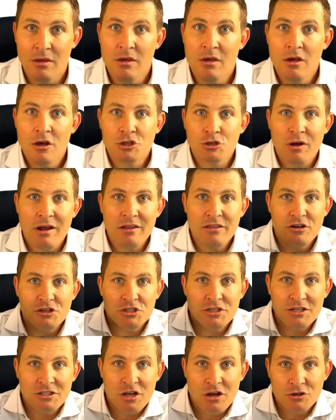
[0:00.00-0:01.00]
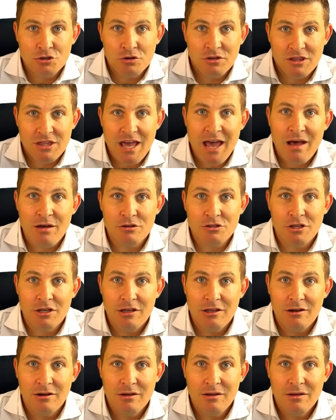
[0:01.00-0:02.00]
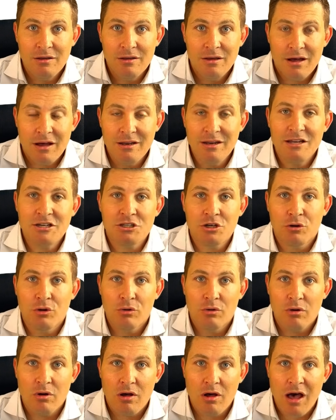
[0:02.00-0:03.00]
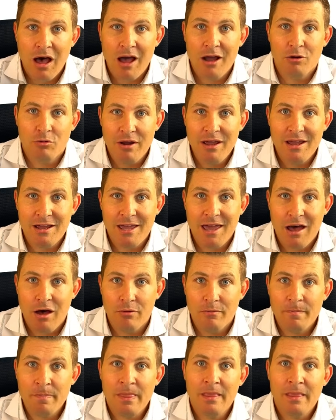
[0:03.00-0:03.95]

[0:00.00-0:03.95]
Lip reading: So out of their $600,000 initial IRA account,